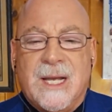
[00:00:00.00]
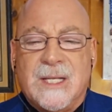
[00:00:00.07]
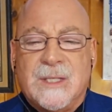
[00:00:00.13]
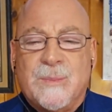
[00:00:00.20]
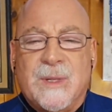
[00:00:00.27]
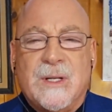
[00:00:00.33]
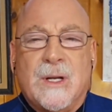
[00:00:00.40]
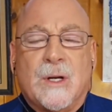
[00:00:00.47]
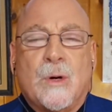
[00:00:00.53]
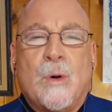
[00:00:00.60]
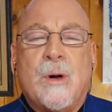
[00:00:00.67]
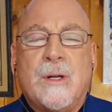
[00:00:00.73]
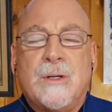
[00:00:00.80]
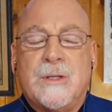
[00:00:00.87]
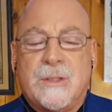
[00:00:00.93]
has been a
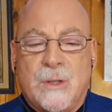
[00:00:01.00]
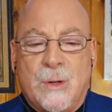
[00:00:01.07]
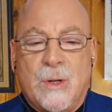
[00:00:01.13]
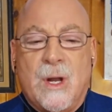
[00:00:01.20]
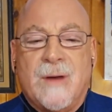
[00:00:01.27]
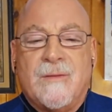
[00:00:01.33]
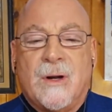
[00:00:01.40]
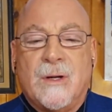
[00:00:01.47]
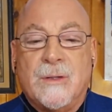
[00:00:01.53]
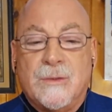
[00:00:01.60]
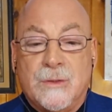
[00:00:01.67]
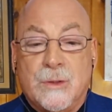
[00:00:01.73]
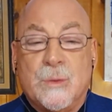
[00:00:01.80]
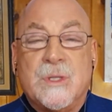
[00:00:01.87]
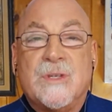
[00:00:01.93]
cornerstone of our
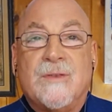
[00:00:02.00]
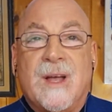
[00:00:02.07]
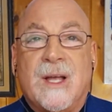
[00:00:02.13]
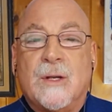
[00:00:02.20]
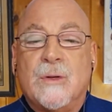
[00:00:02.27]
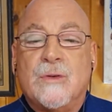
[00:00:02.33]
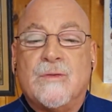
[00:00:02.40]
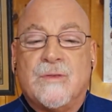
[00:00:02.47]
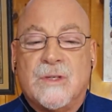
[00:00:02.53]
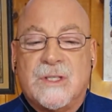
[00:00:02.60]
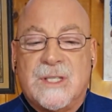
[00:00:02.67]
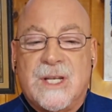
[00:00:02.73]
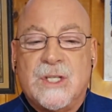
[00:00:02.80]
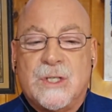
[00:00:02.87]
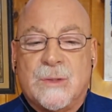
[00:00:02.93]
Jewish values for
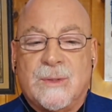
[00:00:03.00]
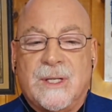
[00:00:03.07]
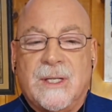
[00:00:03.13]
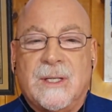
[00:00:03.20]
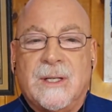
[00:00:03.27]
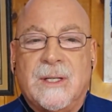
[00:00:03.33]
centuries.